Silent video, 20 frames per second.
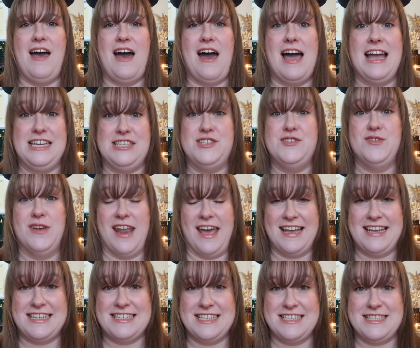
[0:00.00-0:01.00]
I do
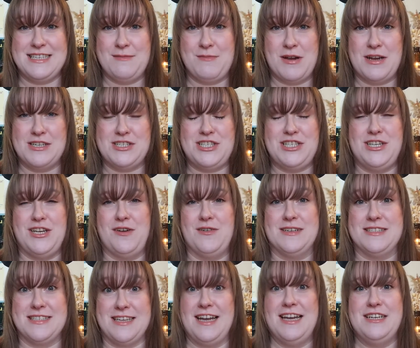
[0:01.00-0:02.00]
like Disney merch, you know,
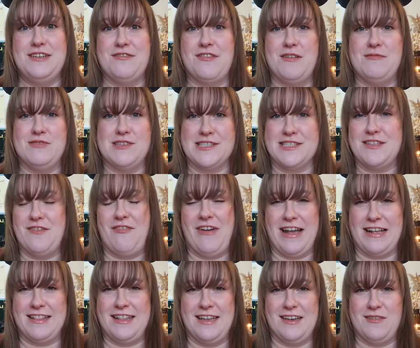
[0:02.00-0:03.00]
aside from just the
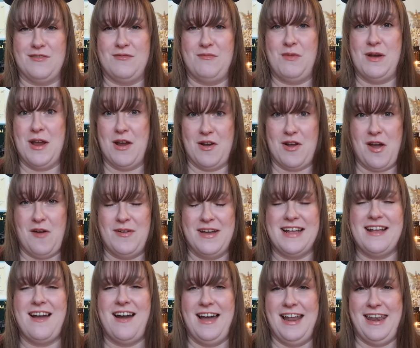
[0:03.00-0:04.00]
fact that we are
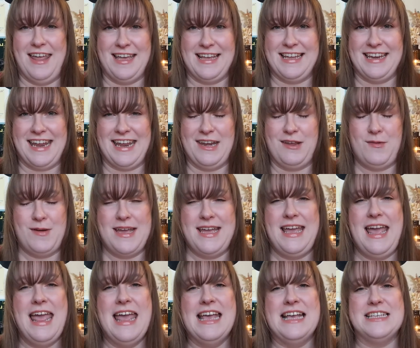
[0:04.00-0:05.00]
going, I like it anyway.